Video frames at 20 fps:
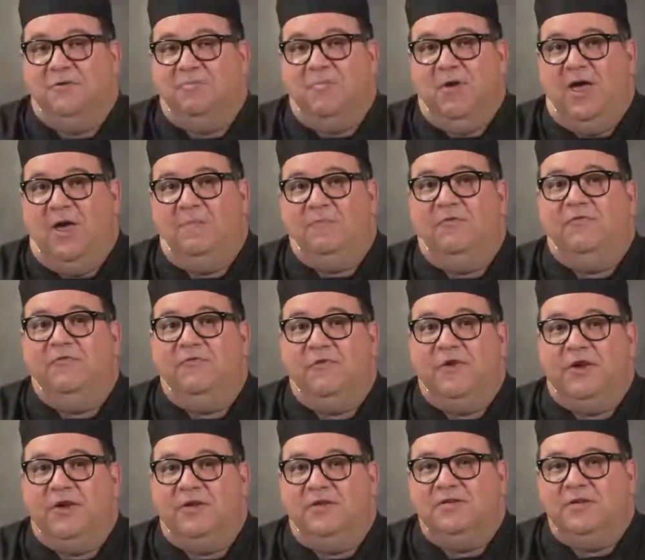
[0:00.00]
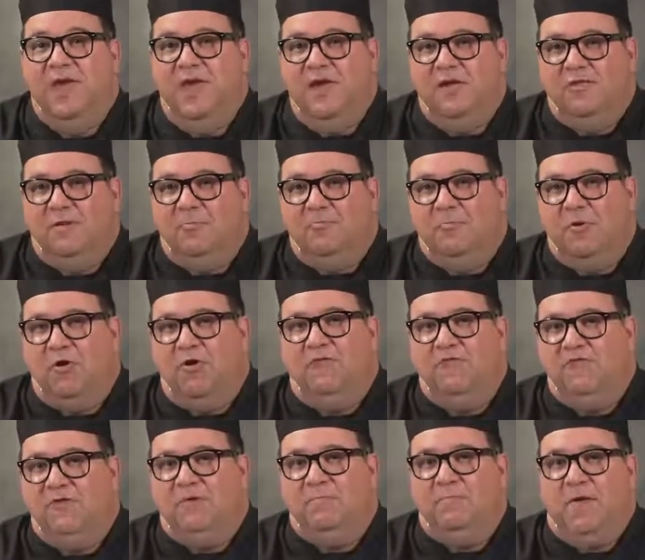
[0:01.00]
or papa fritas, the
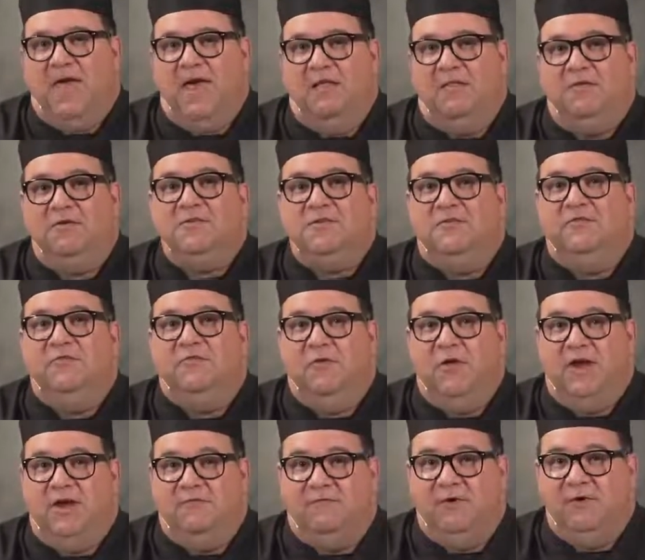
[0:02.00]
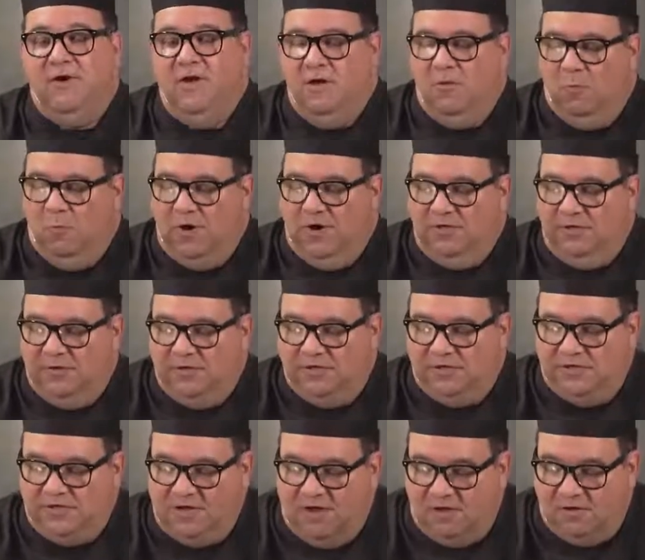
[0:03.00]
perfect balance of flavor, whether
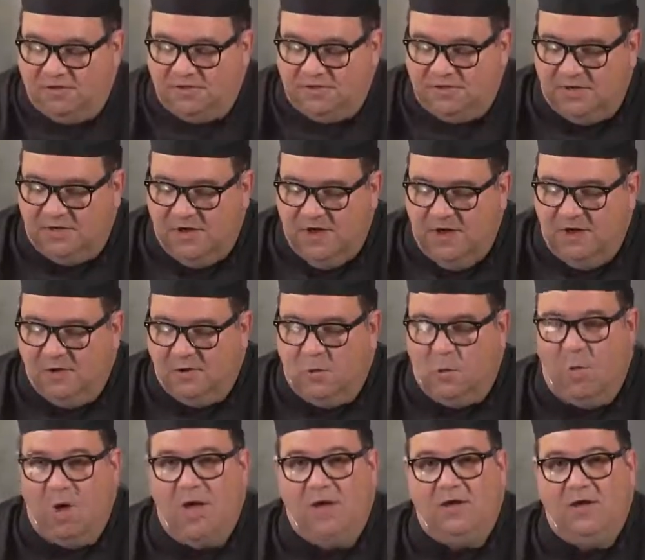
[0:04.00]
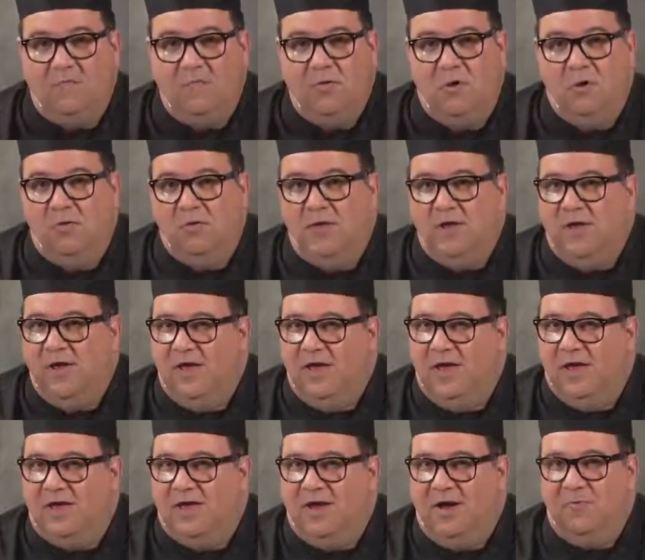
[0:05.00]
it's salsa, guacamole,
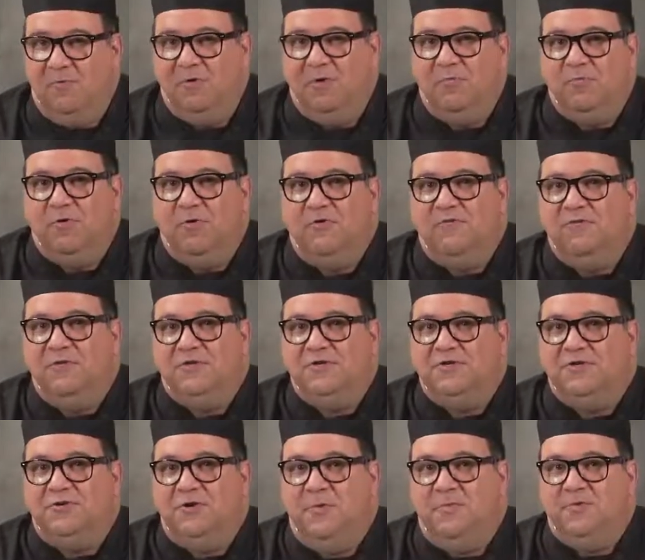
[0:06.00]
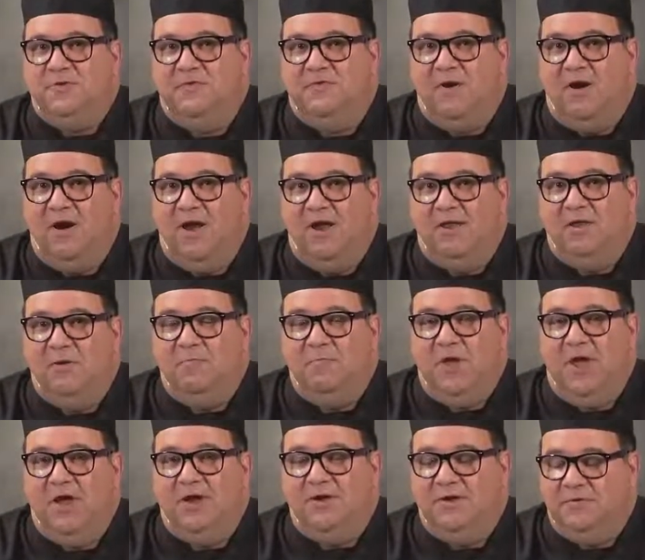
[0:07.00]
a couple of perfect strips of our
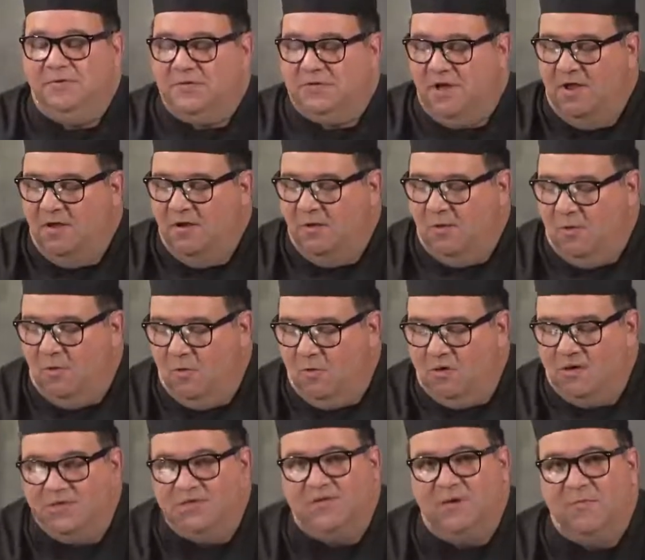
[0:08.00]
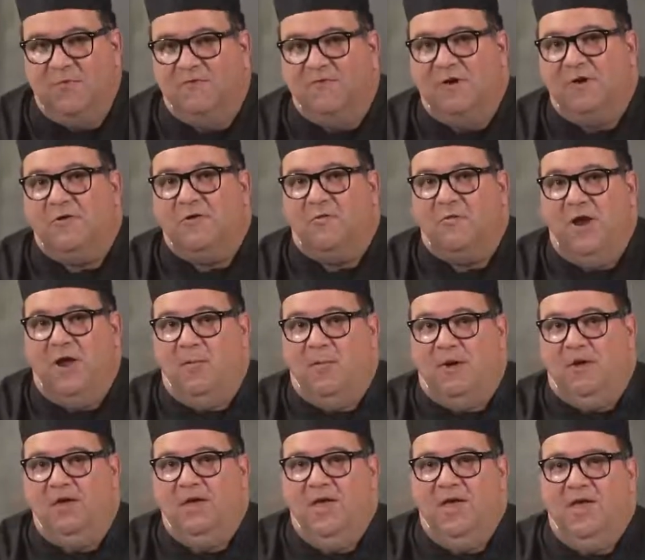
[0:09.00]
jalapenos, or some of our
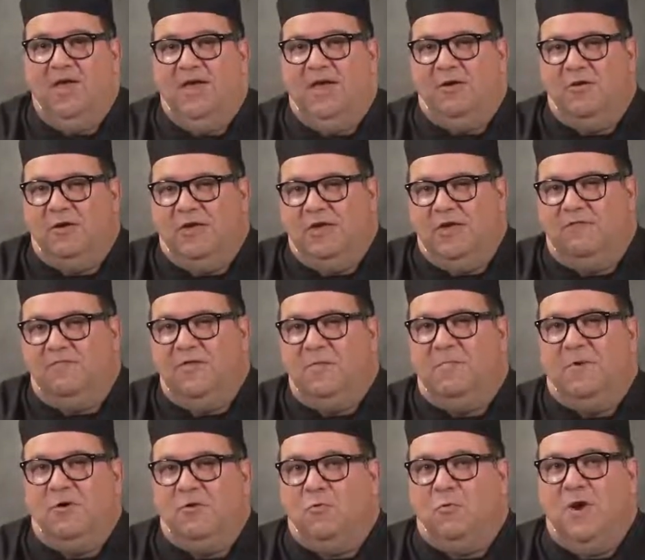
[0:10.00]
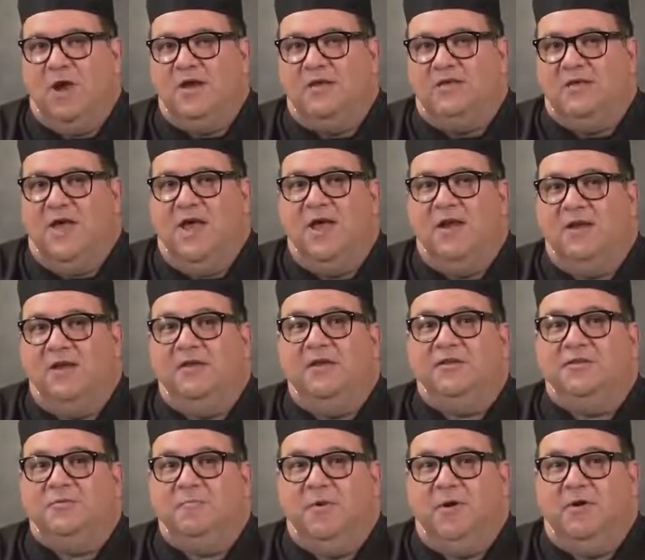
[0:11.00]
crema. It'll give them a great dining
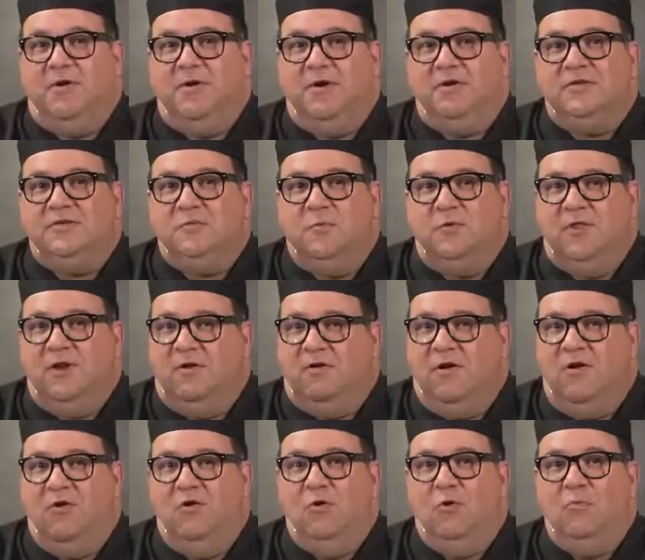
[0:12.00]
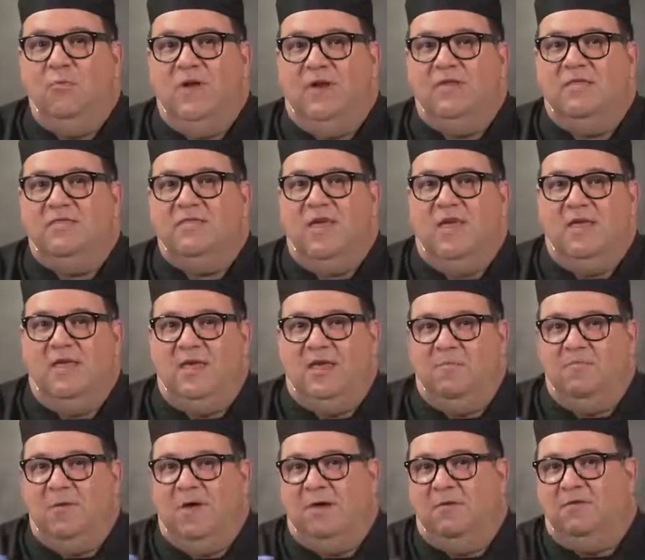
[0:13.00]
experience when they're home and thinking
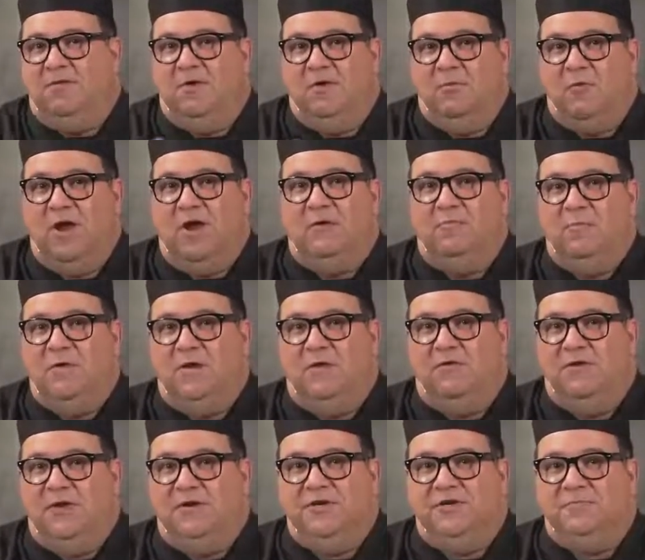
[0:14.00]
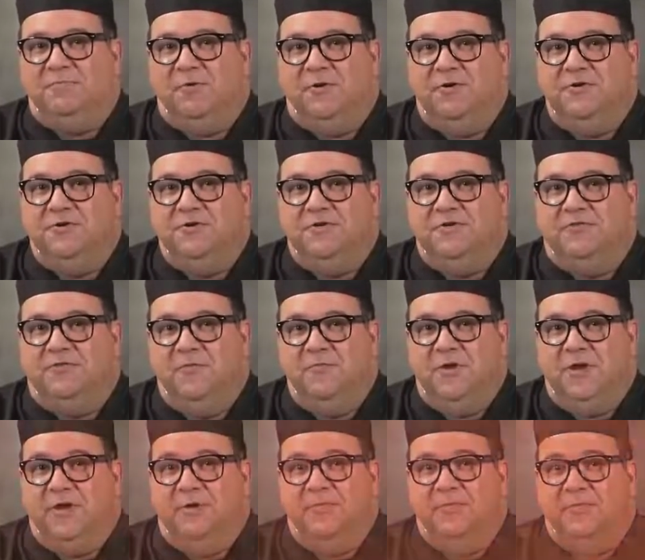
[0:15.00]
about the great meal they just purchased from
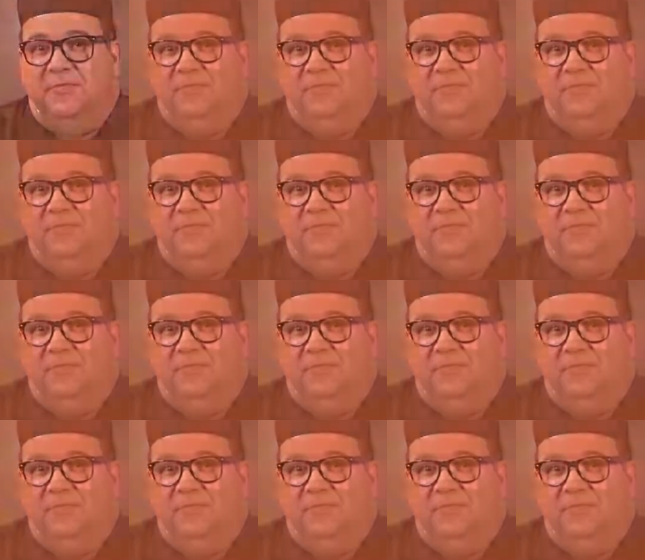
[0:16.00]
you.